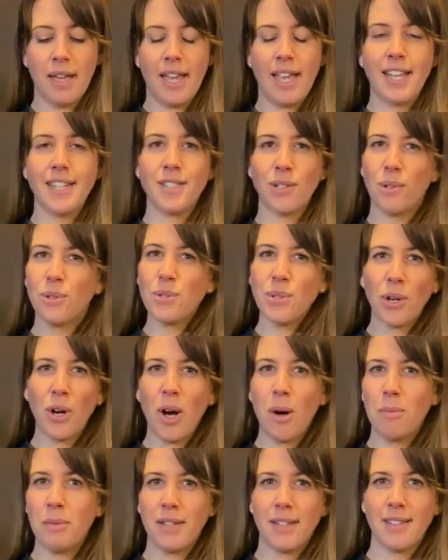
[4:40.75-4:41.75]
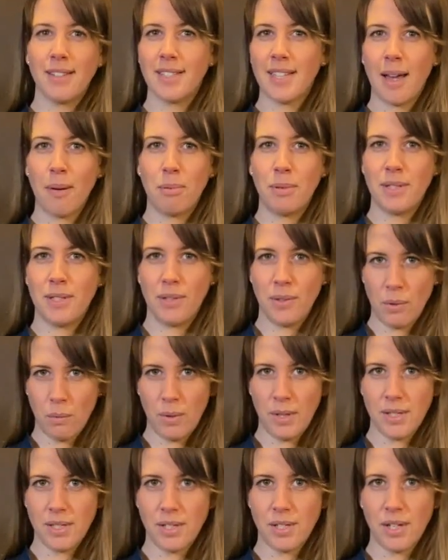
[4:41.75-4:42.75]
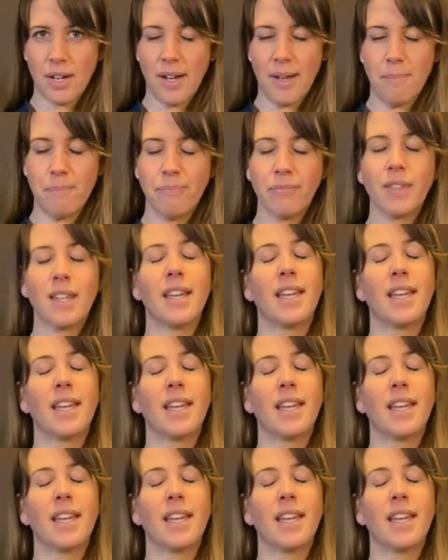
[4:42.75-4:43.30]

It's also common that this happens in the winter time.